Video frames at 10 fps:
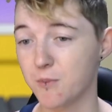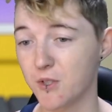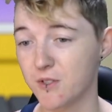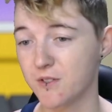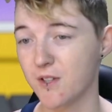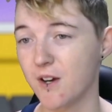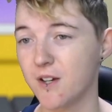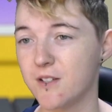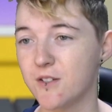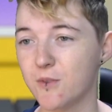because
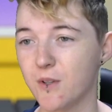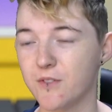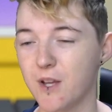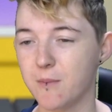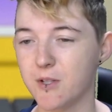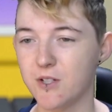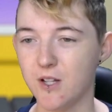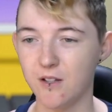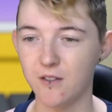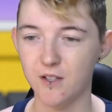I didn't do enough damage
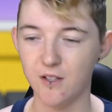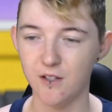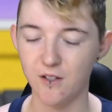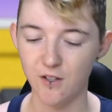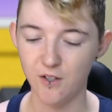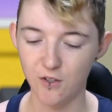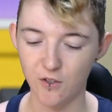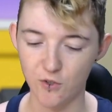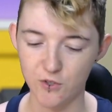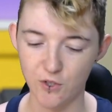in the
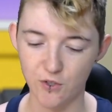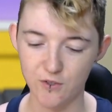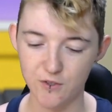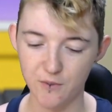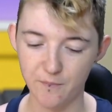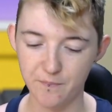in those turns.